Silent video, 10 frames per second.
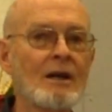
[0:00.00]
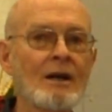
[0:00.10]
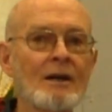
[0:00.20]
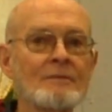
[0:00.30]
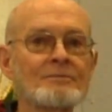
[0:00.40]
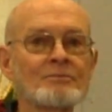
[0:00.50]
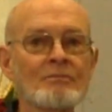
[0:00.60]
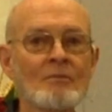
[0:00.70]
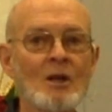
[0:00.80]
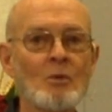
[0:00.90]
Um,
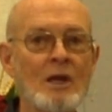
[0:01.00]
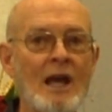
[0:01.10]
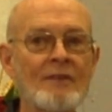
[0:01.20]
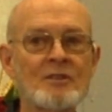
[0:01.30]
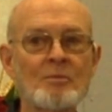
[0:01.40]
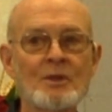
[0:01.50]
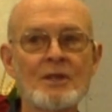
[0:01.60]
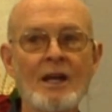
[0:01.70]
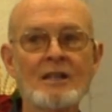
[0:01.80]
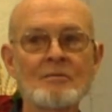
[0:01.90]
we have to
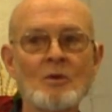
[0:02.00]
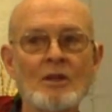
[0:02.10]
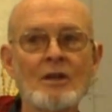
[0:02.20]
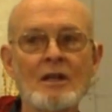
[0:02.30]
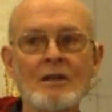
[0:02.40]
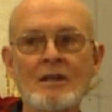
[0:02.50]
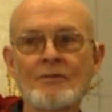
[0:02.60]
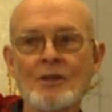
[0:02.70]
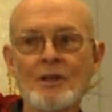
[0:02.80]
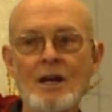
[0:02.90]
protect them when they're
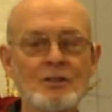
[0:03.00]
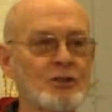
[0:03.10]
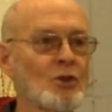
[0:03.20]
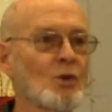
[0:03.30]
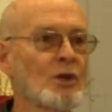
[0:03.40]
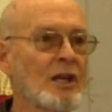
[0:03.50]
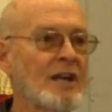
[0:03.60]
if they're not shorn.